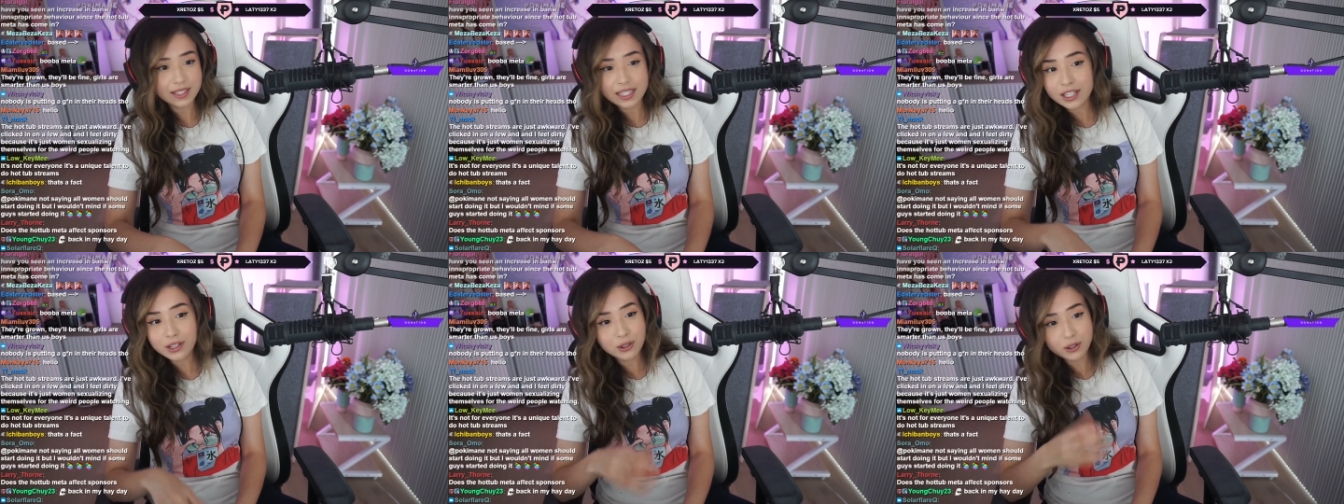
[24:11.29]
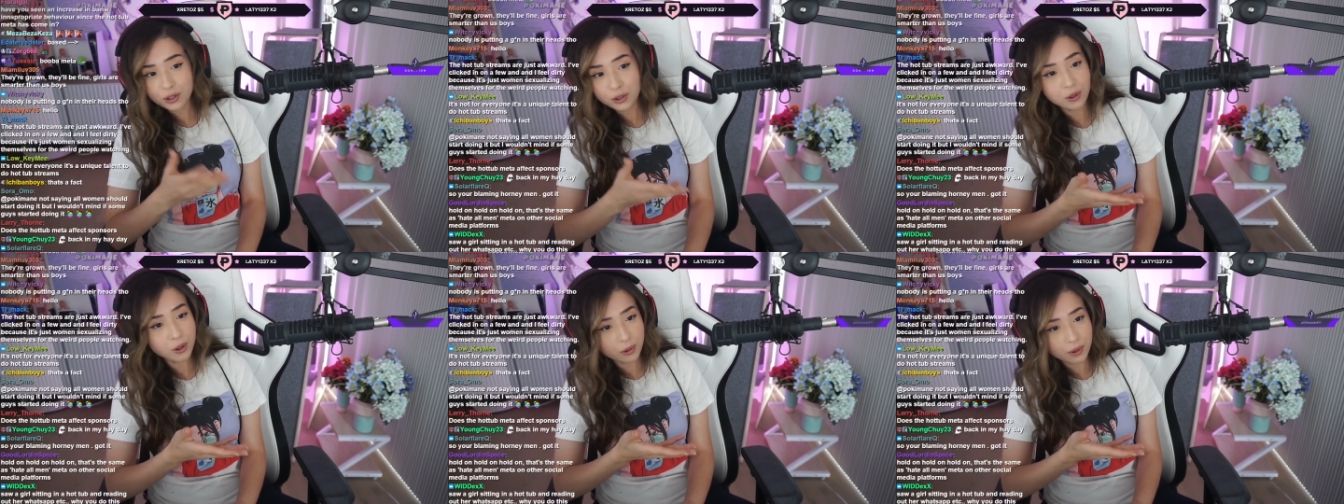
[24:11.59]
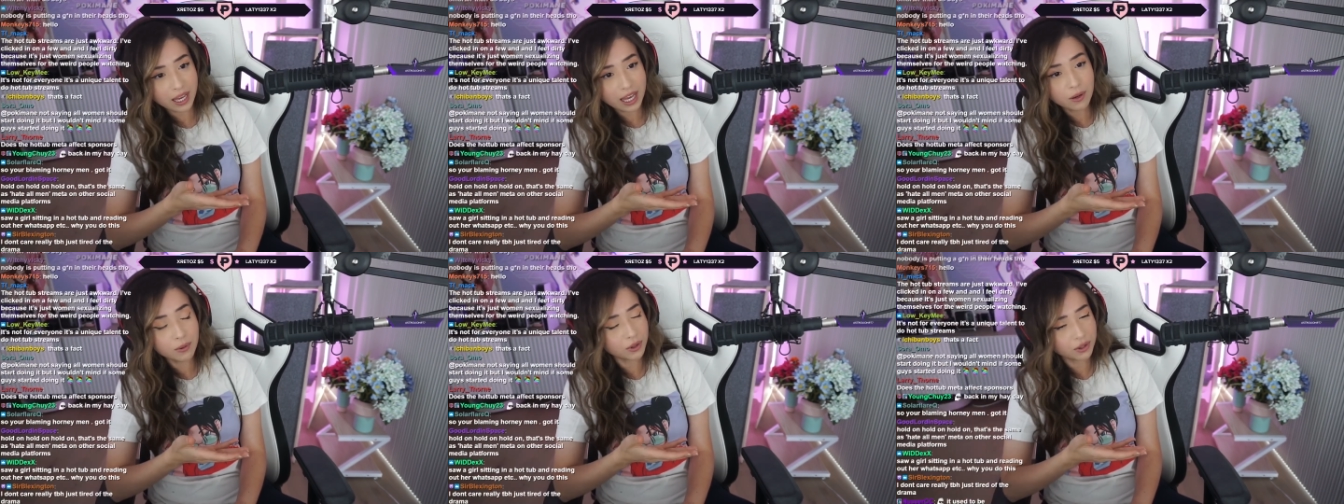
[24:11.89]
either you're
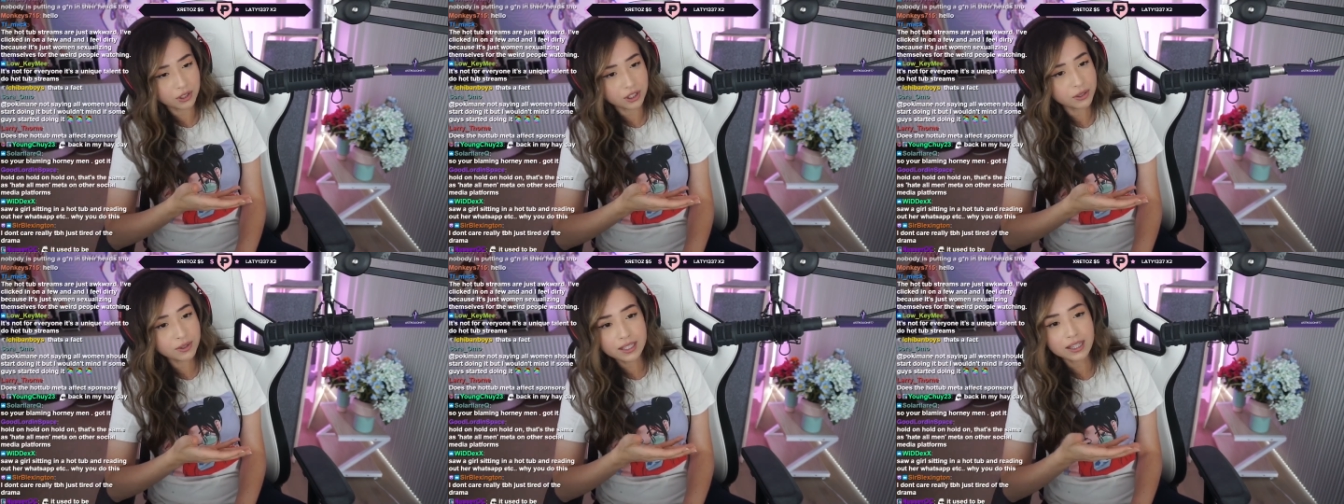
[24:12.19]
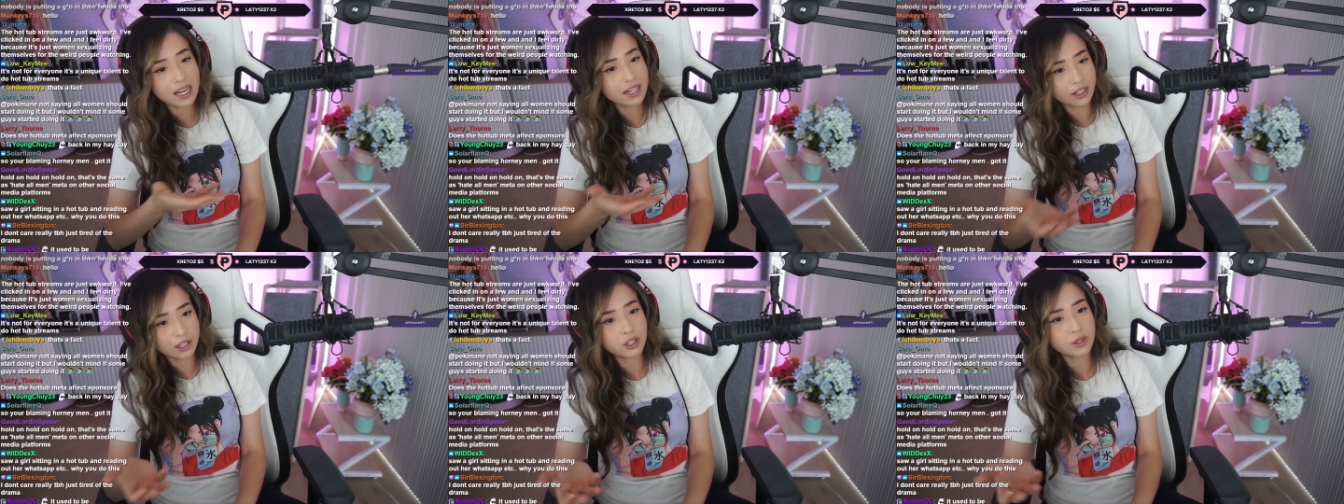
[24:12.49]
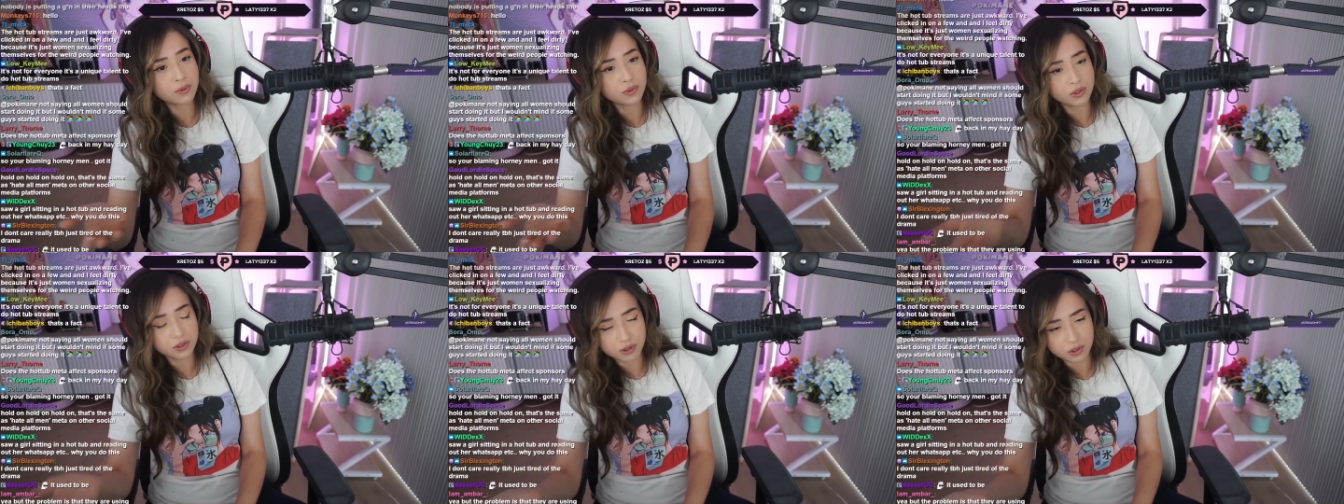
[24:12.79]
okay with doing that and
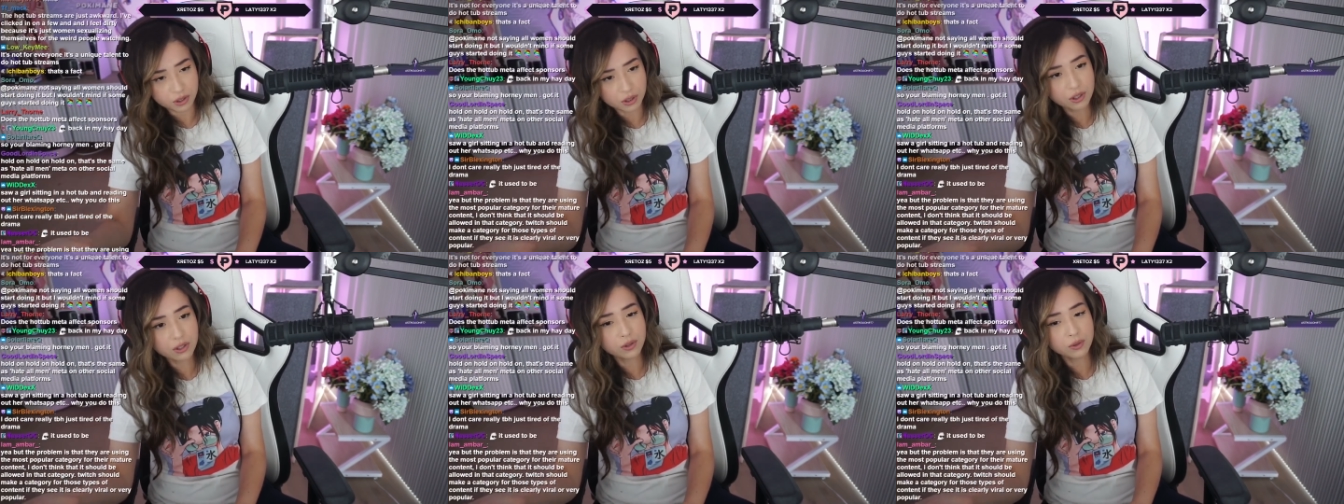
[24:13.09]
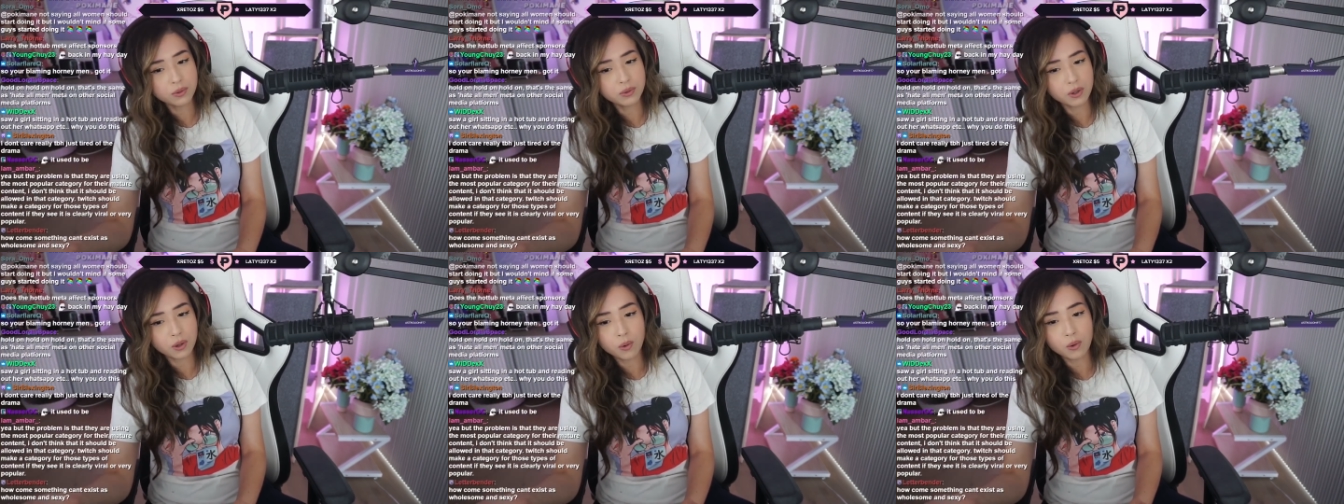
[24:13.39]
you do,